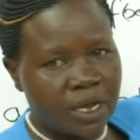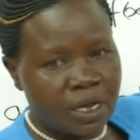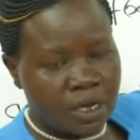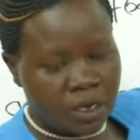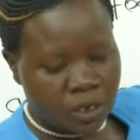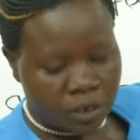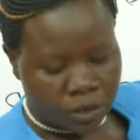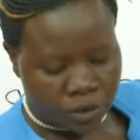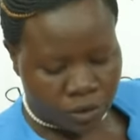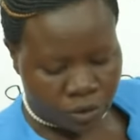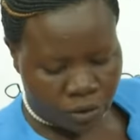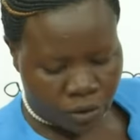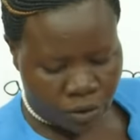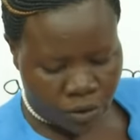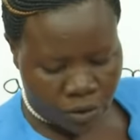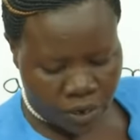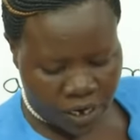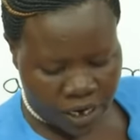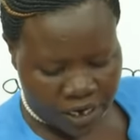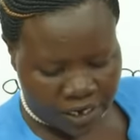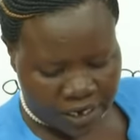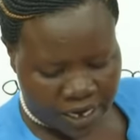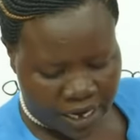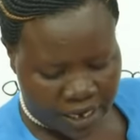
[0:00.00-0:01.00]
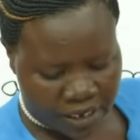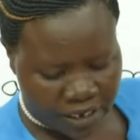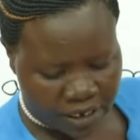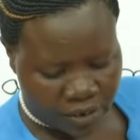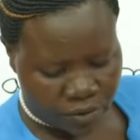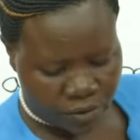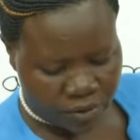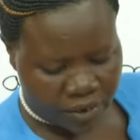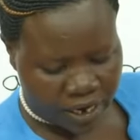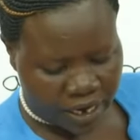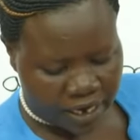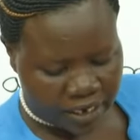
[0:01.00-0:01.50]
So let us
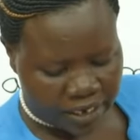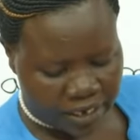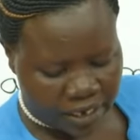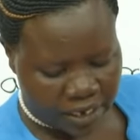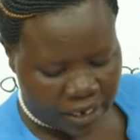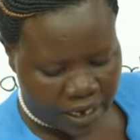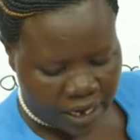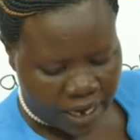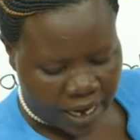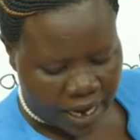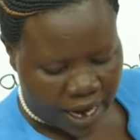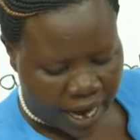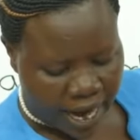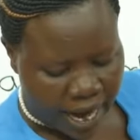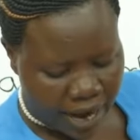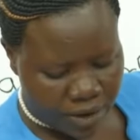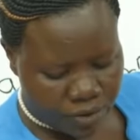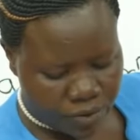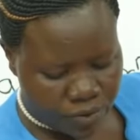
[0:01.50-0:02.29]
look at how do